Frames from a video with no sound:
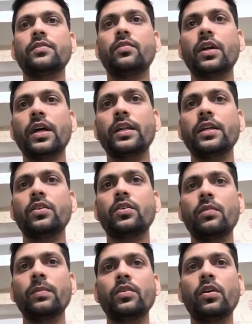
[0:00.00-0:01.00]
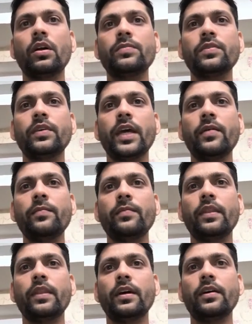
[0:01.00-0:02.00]
are the common columns we have?
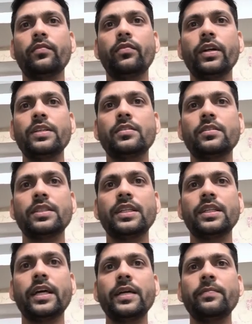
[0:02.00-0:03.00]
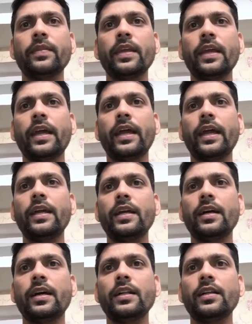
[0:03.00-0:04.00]
The one is city ID and
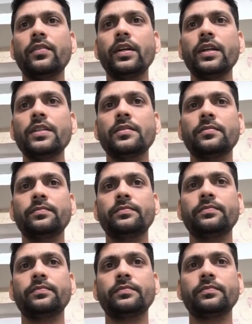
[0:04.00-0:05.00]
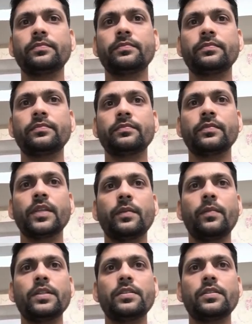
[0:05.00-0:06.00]
another one is
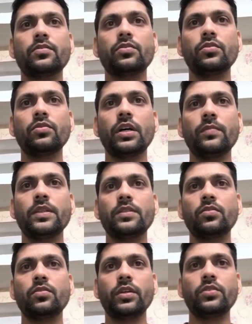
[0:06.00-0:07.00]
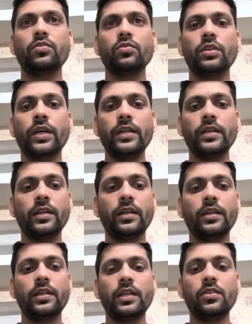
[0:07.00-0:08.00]
months. So I'm just going to write
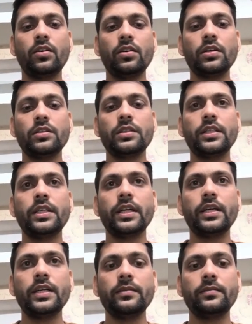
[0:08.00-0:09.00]
T dot city ID